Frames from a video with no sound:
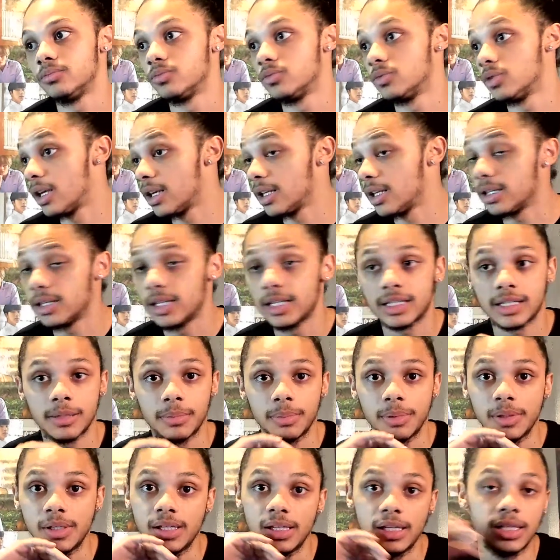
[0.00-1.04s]
it, this could
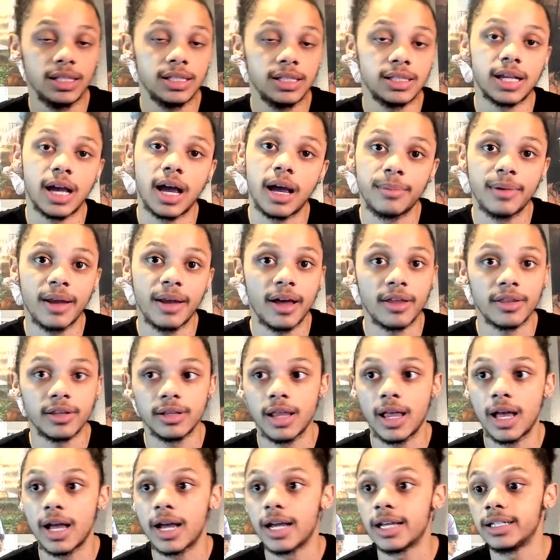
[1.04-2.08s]
be any time down the
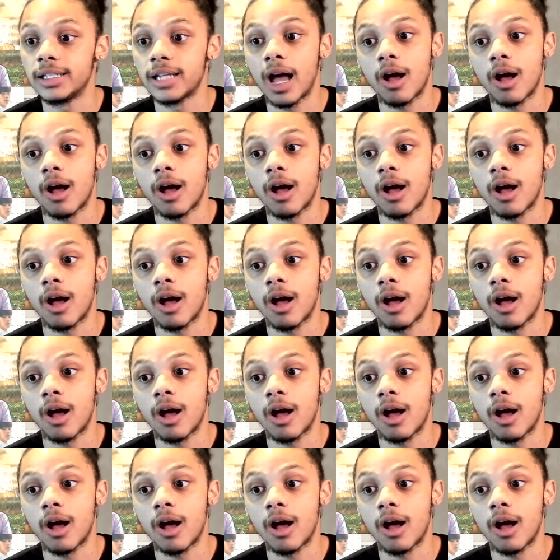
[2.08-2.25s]
line.